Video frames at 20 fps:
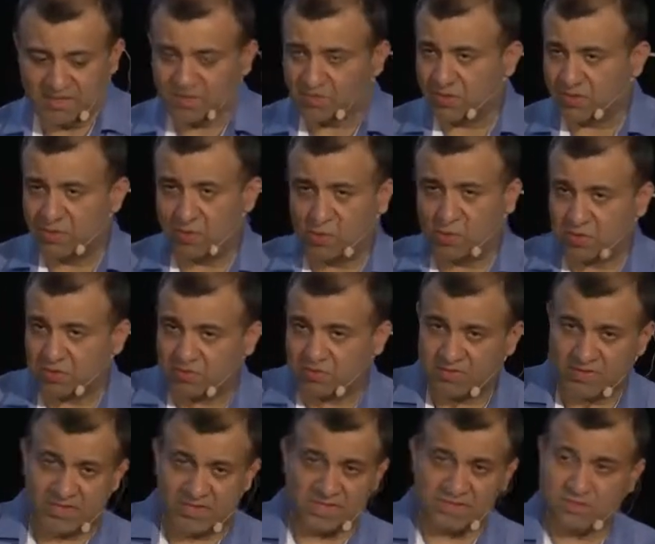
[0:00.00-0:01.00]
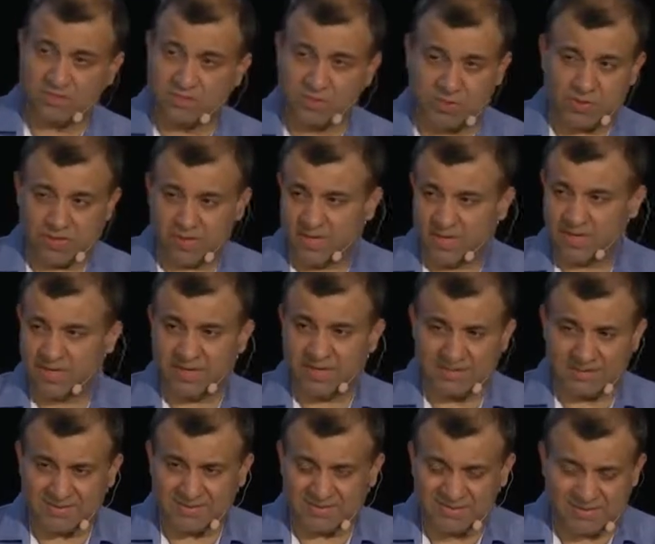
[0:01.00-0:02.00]
So in most of the cases, you can take an
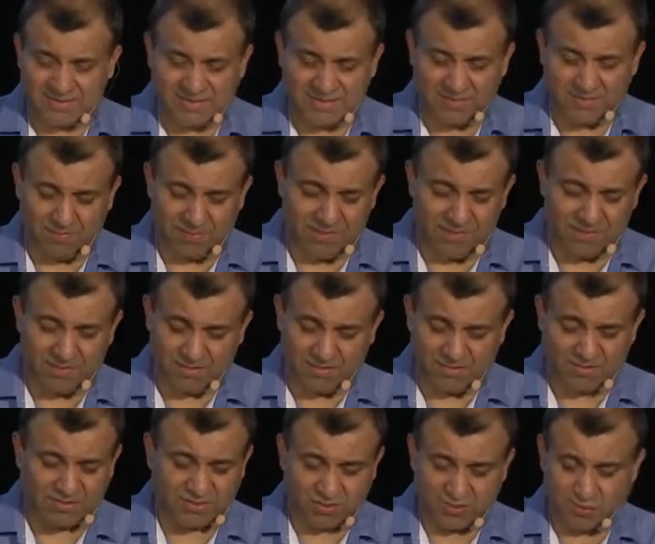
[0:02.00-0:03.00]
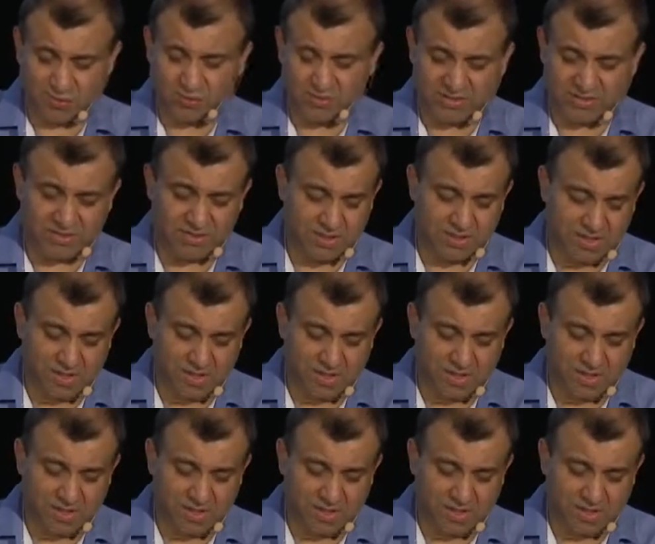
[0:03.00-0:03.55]
existing template and just use it.